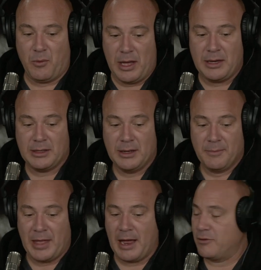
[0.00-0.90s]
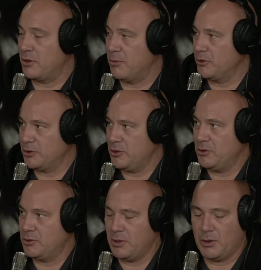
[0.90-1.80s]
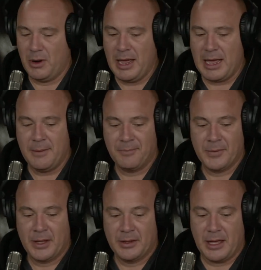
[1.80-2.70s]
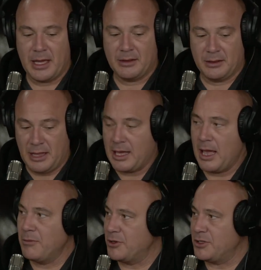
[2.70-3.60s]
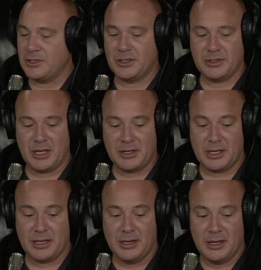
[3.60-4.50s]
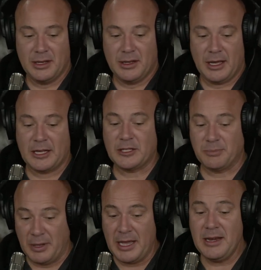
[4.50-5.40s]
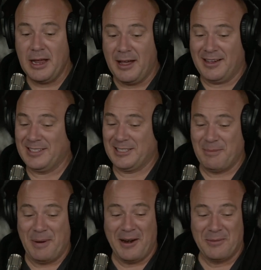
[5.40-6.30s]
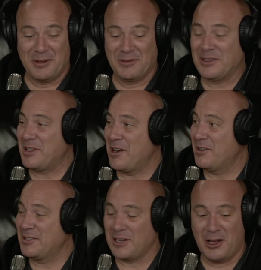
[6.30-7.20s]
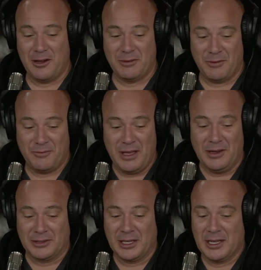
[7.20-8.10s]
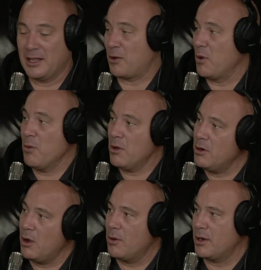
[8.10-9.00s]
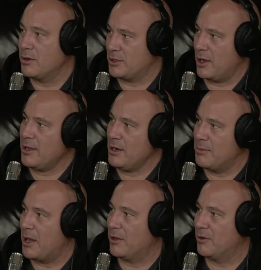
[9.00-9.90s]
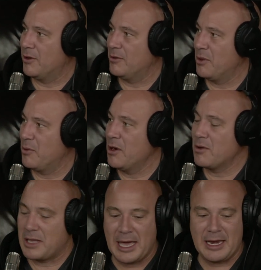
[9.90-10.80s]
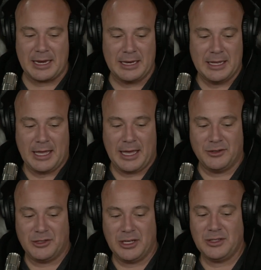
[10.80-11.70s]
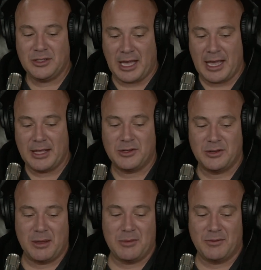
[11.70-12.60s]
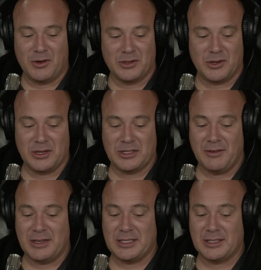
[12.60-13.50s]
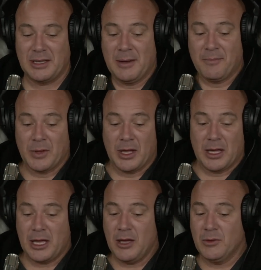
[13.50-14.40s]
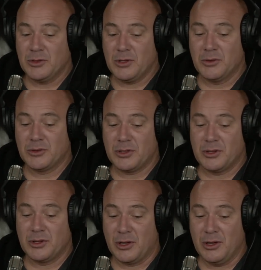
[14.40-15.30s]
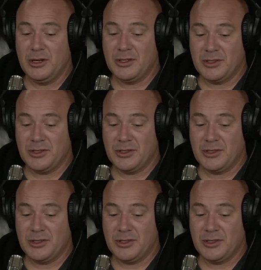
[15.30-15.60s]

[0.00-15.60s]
went after the multitudes went away they they came to Jesus. They said, "Explain to us the parable of the tares of the field. Like we want to know what you're talking about, Lord. Yeah. We, we don't get it." And Jesus answered them in verse 37. He says. He who sows the good